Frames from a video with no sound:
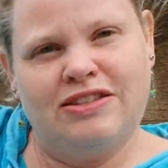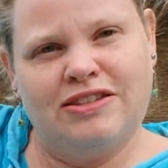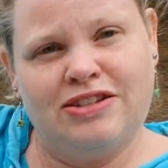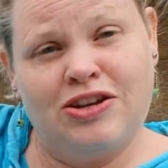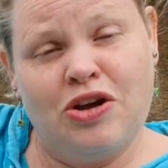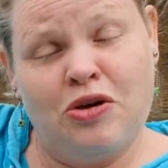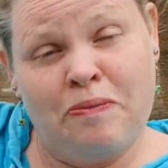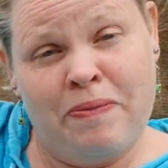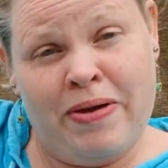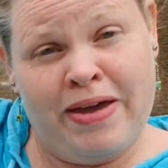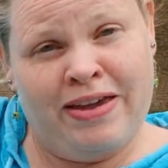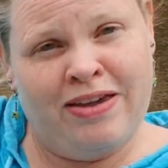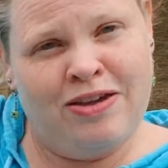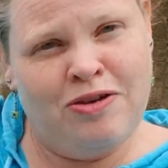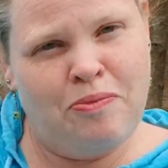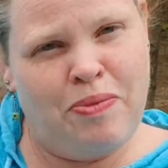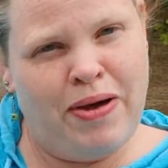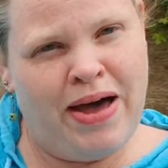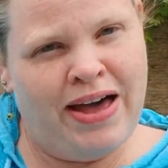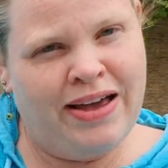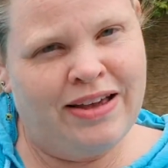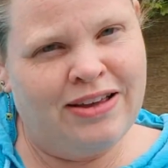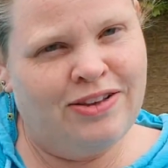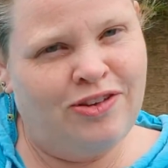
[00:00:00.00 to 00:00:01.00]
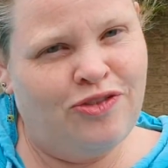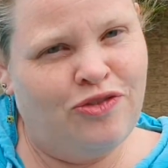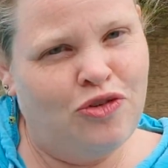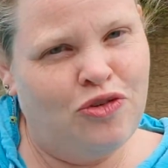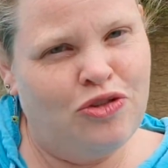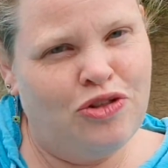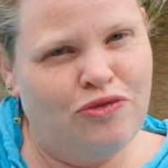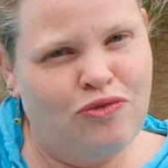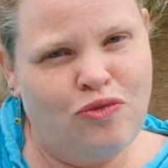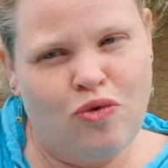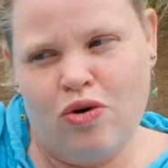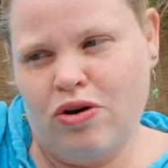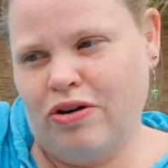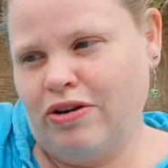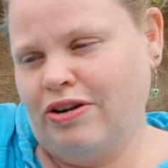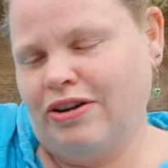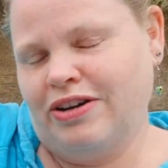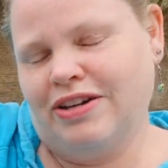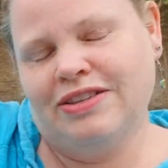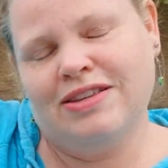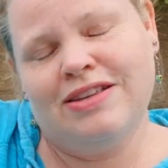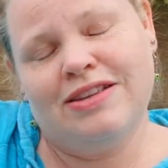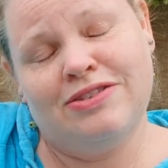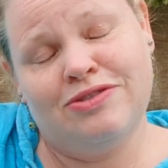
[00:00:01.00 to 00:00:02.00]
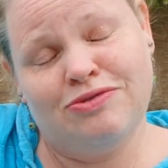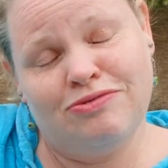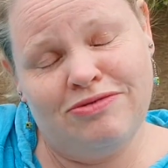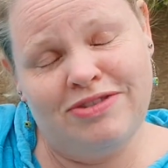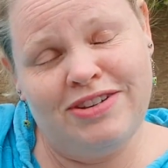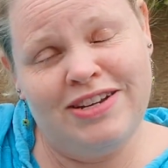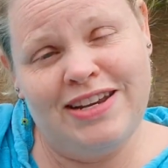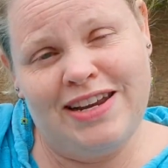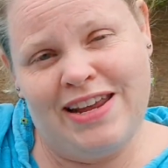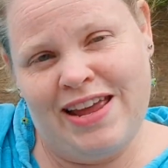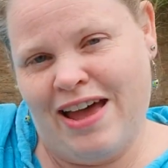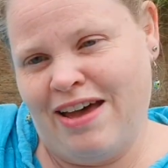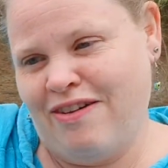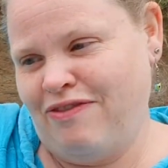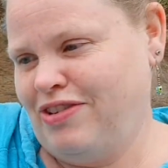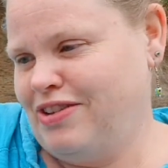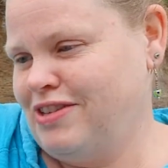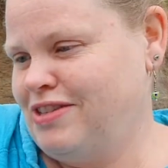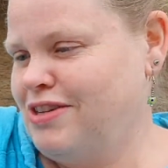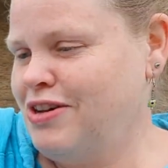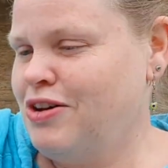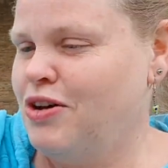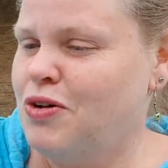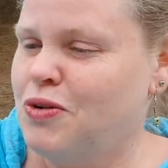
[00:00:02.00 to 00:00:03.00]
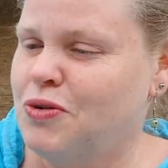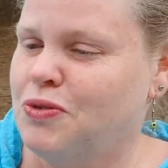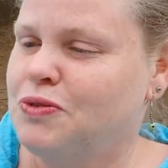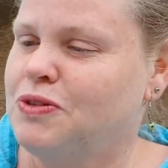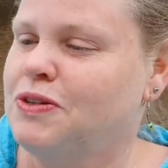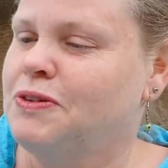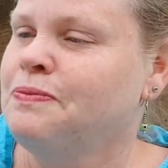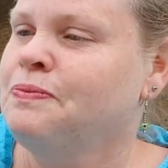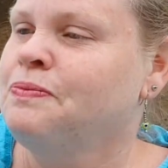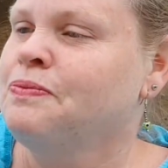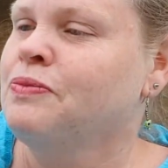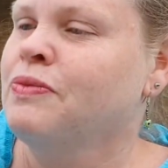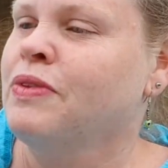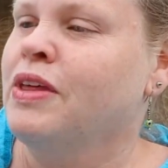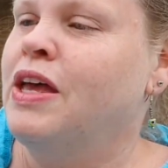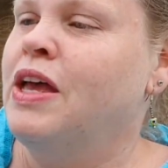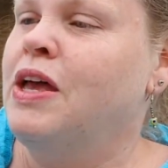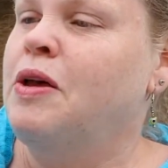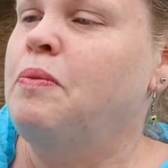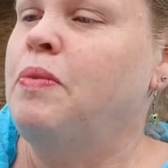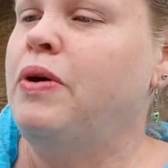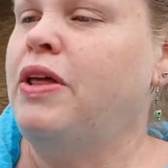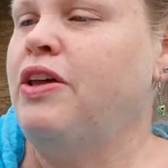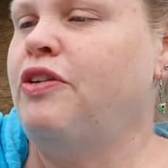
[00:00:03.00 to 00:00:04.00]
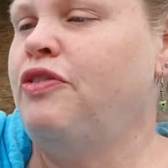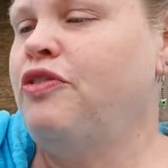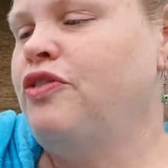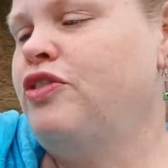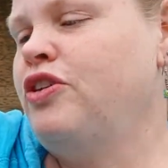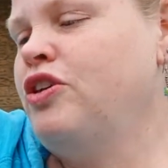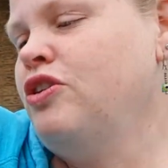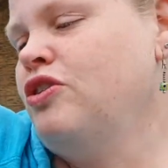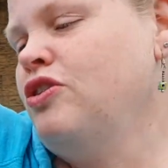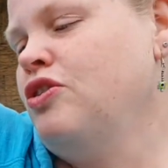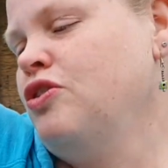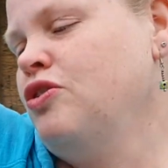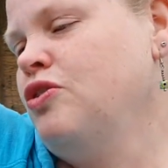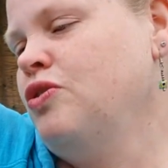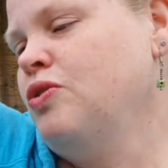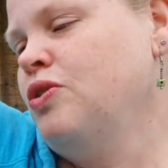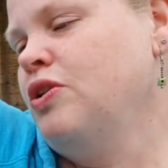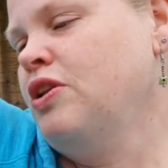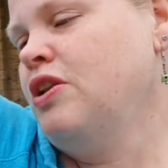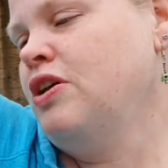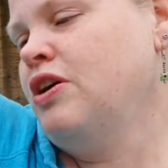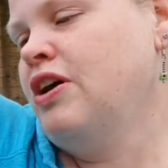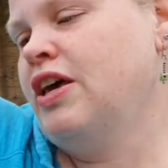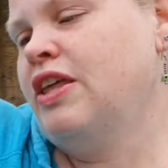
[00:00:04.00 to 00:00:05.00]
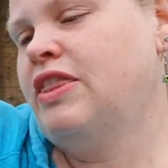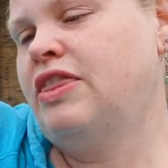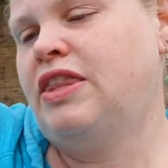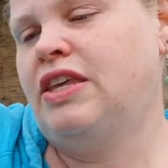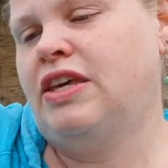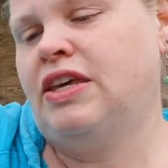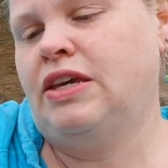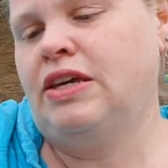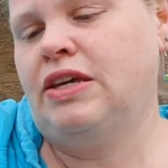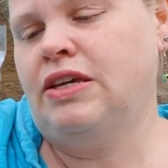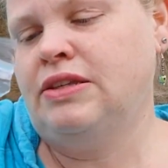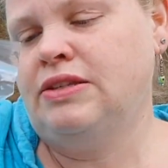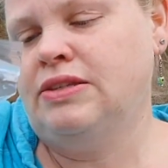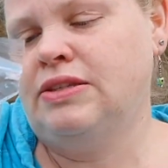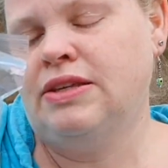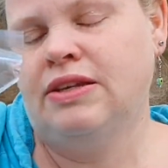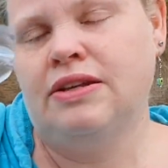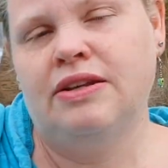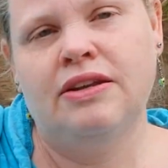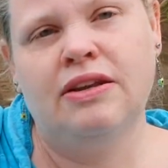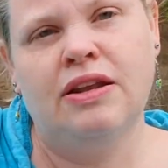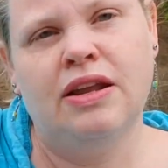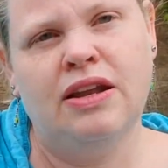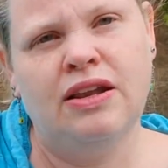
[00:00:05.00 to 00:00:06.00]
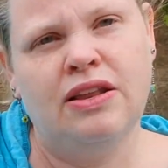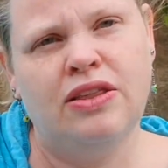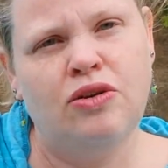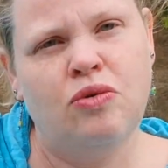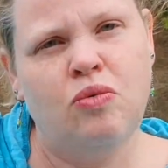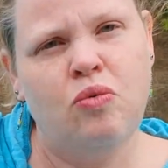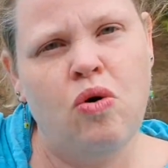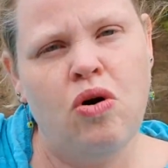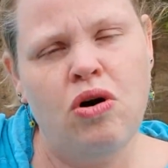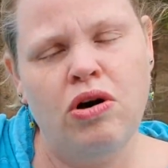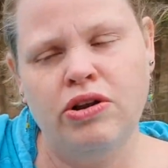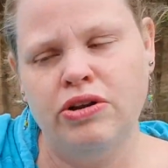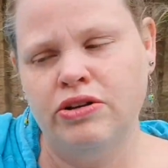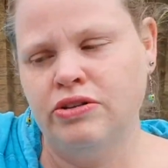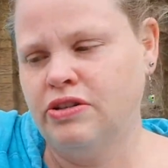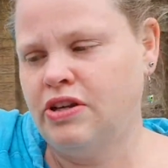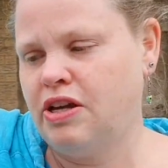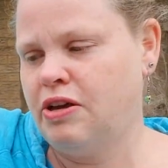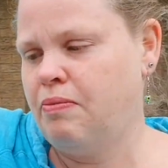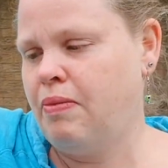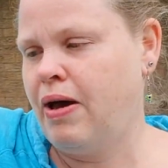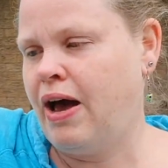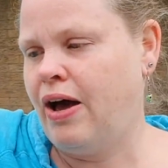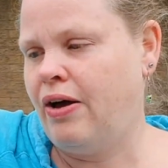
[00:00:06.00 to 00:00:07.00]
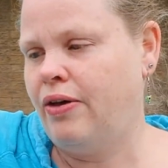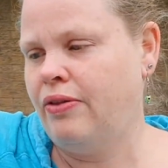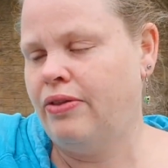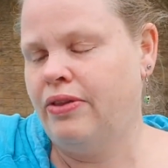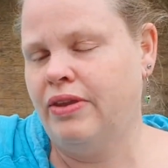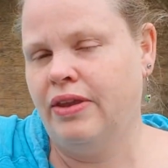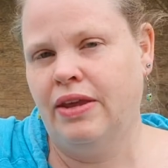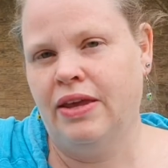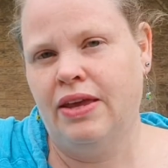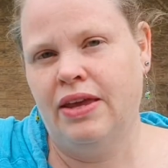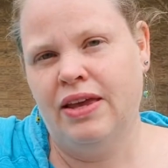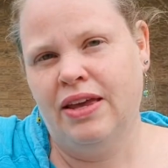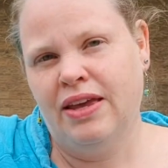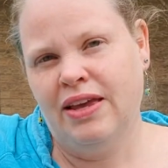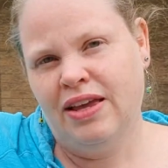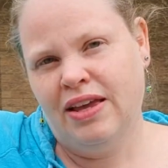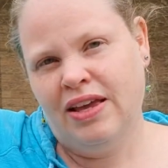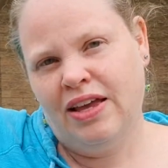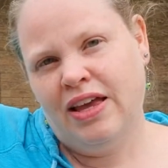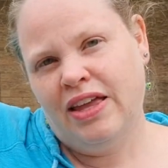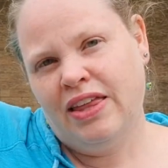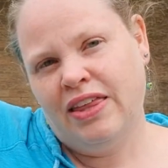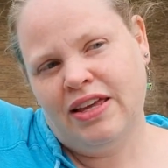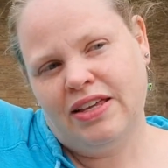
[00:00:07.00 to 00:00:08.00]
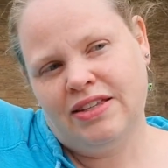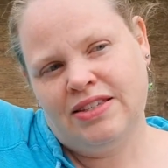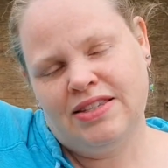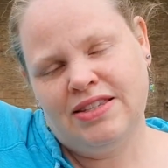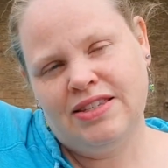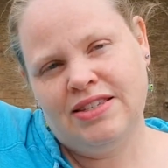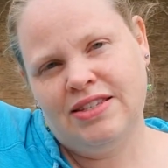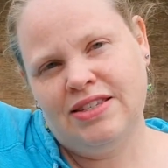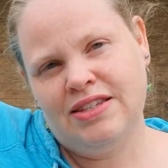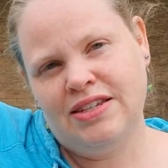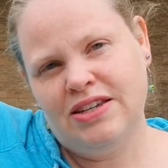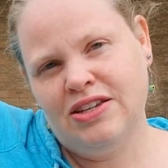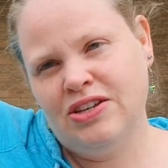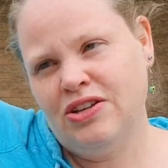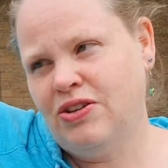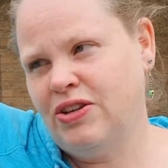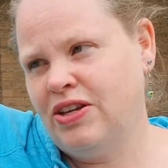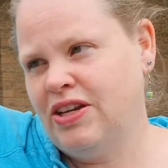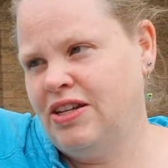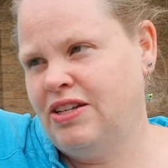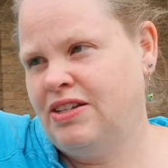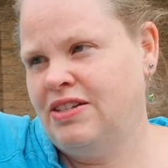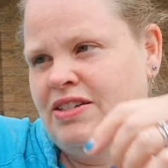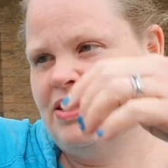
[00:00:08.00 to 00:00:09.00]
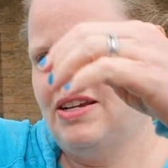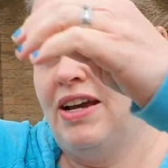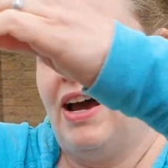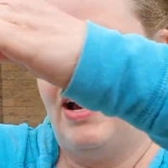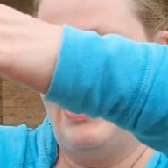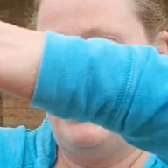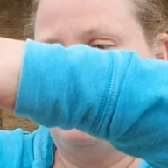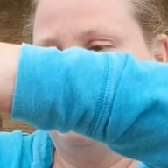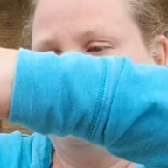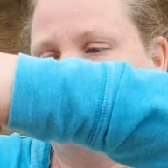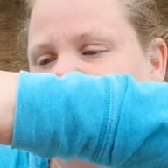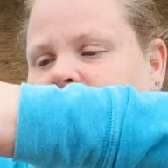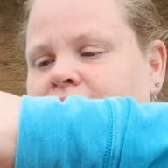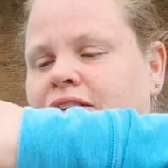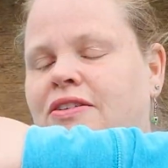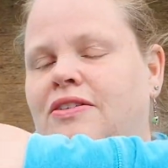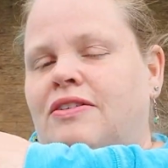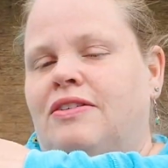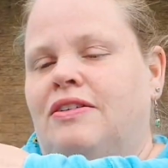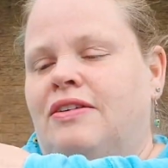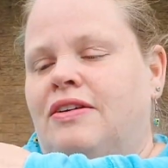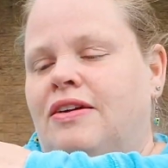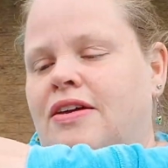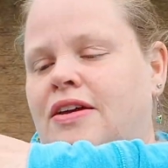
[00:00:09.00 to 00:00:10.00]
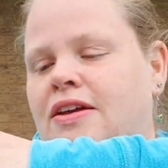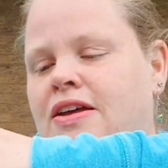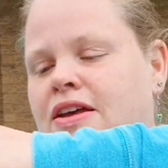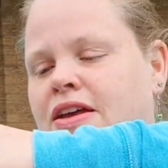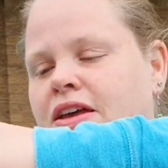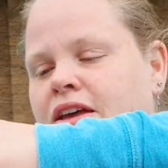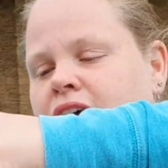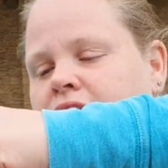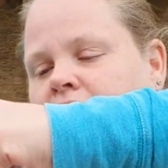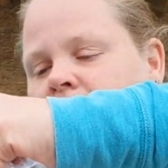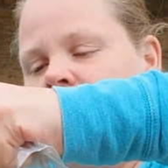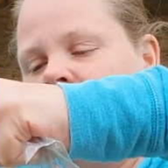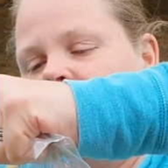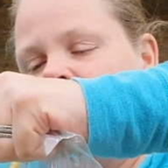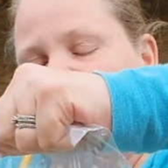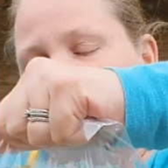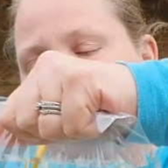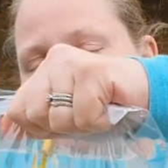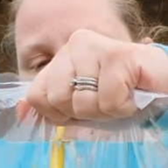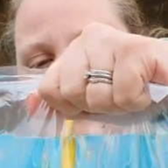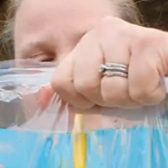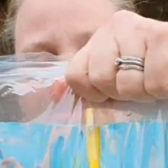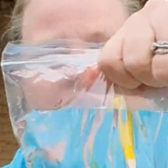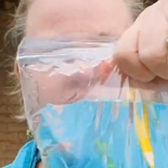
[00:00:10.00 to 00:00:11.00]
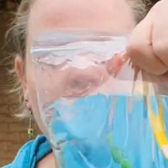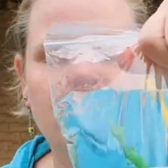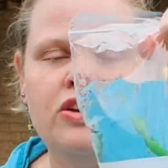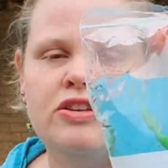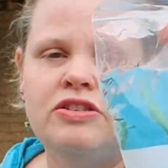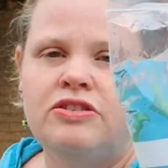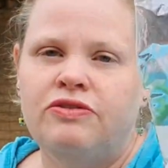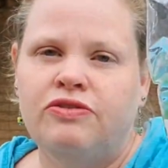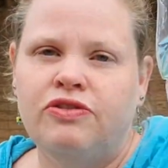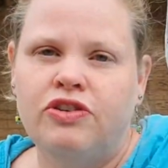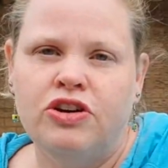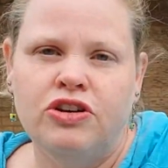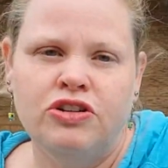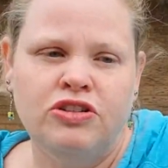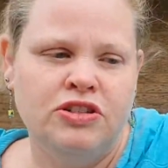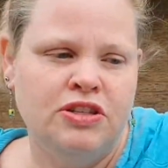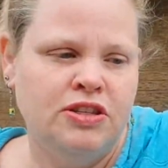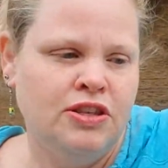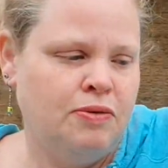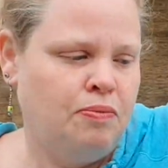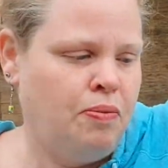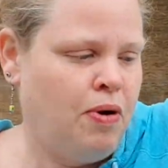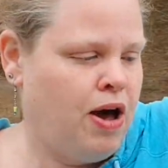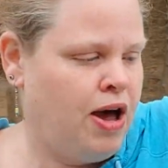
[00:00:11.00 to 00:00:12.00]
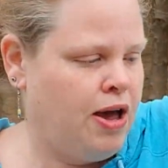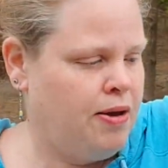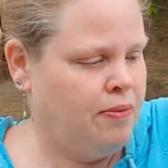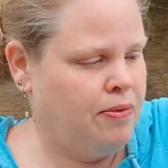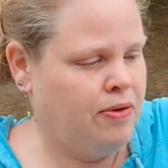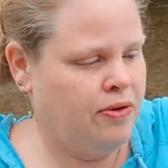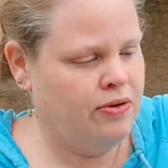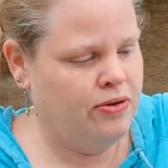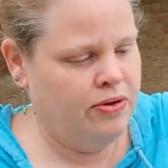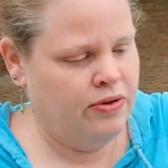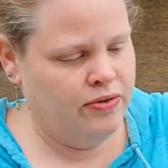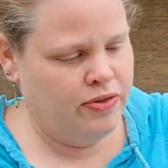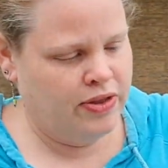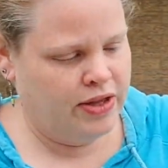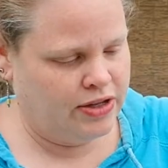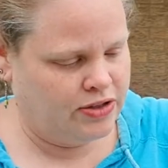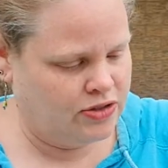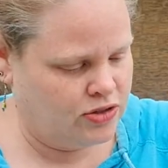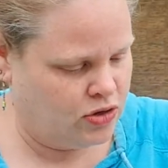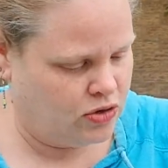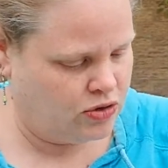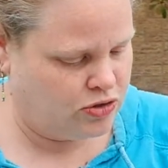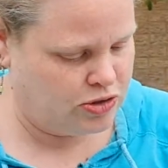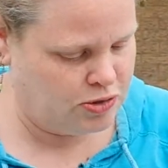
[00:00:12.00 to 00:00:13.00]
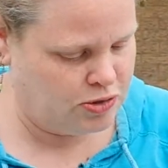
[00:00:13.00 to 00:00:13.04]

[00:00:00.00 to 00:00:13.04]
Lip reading: don't make your bag as full of water because it's really heavy to hold. But if you look at these, none of the water's come out. It's still intact. And there's a verse in the Bible that talks